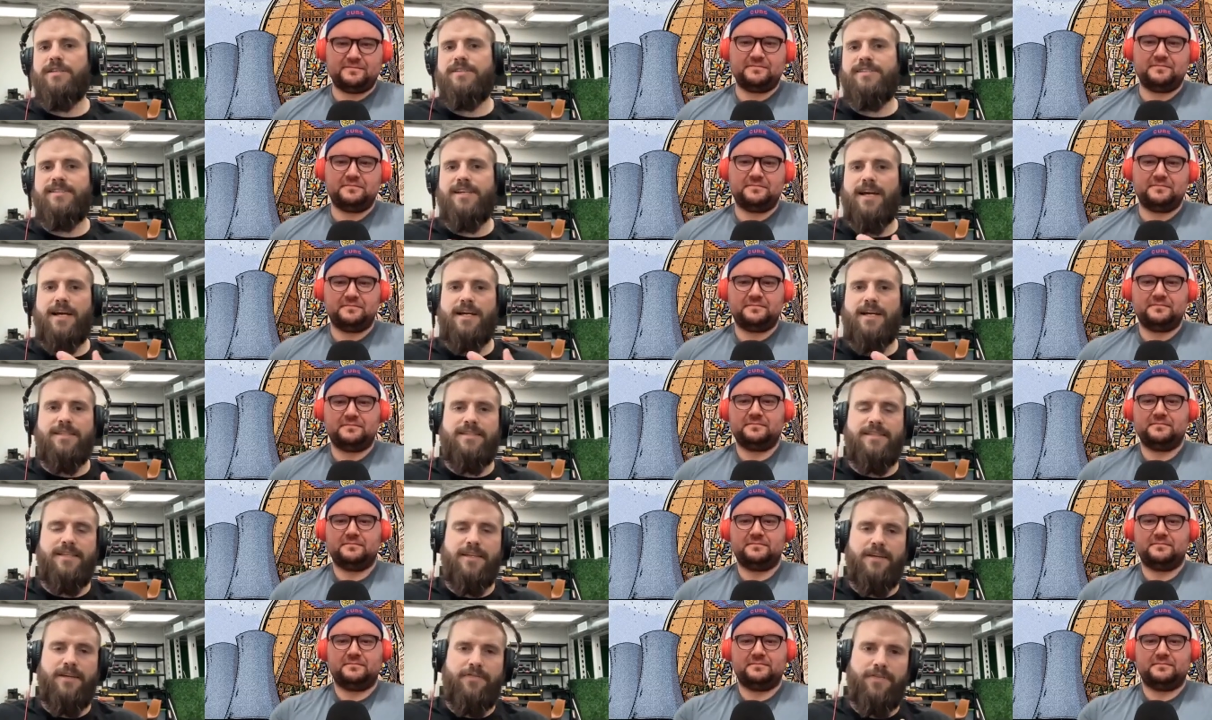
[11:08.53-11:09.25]

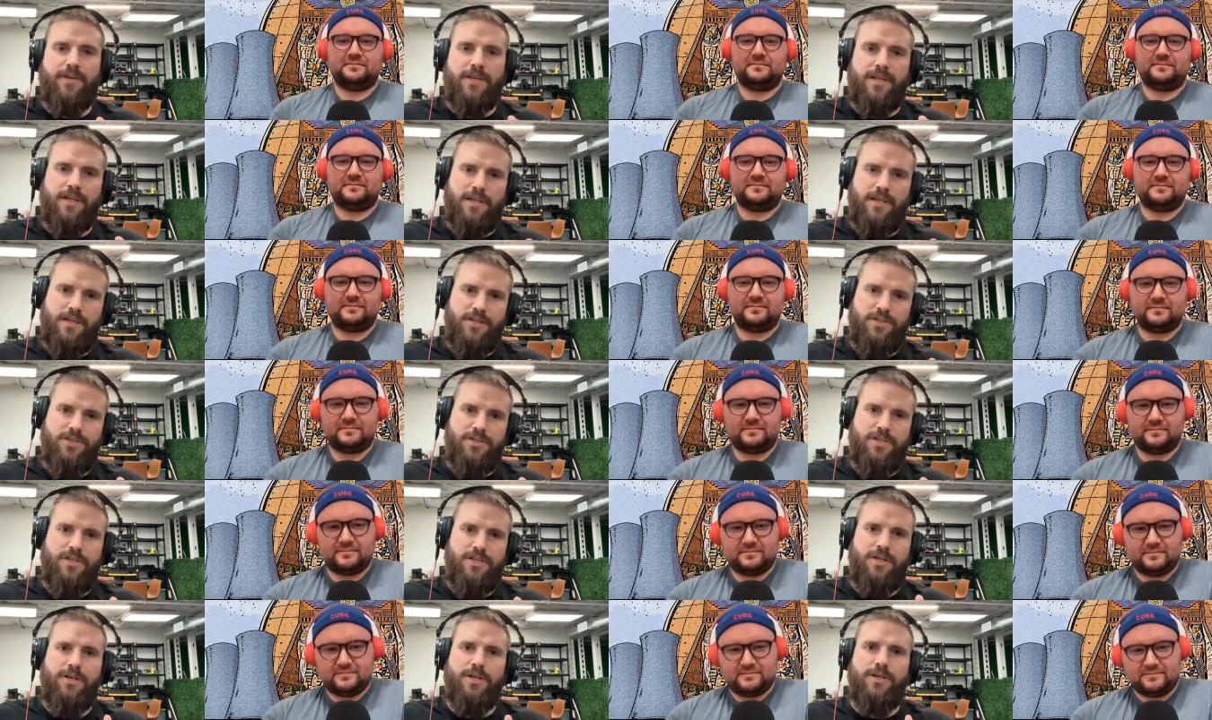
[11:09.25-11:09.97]
Speaker 1: scientific and
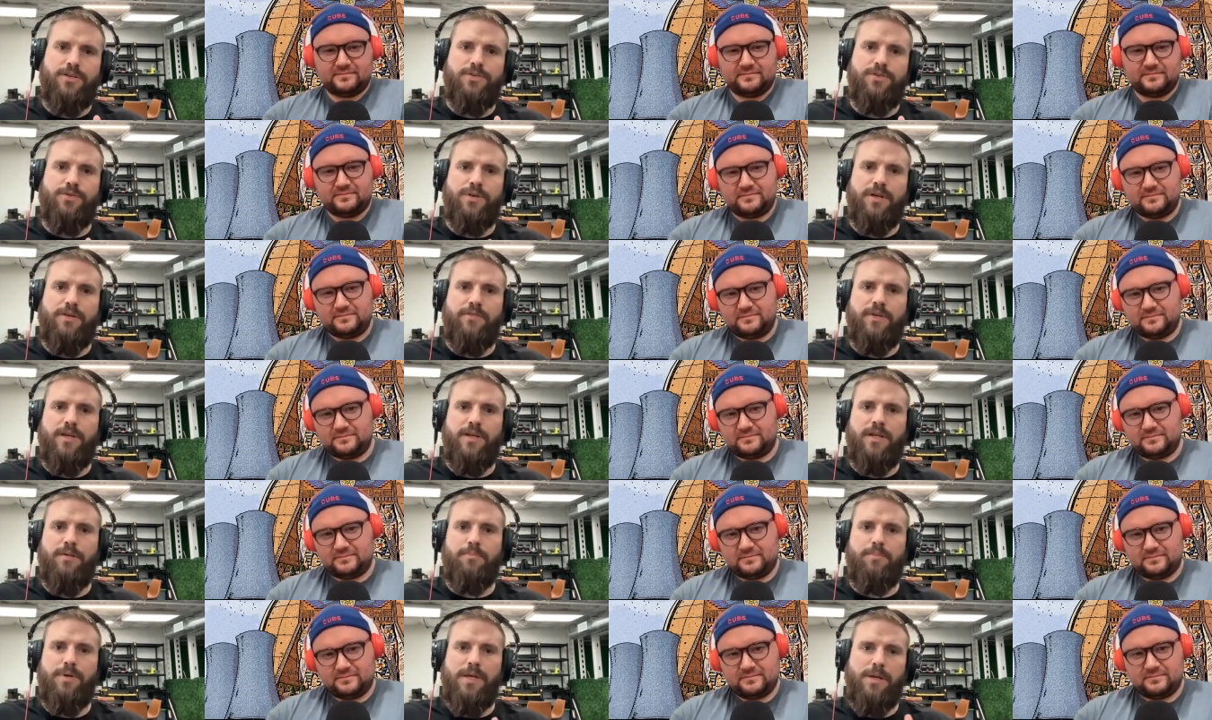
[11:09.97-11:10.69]
engineering
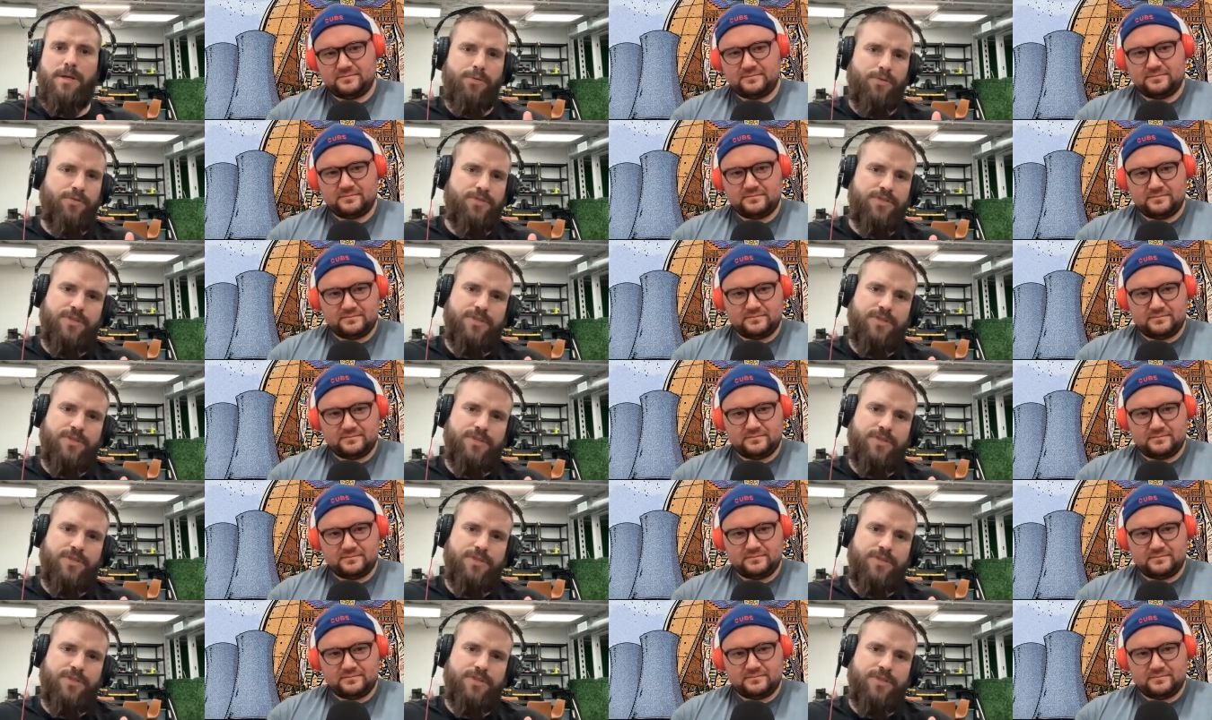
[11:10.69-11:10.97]
driven people.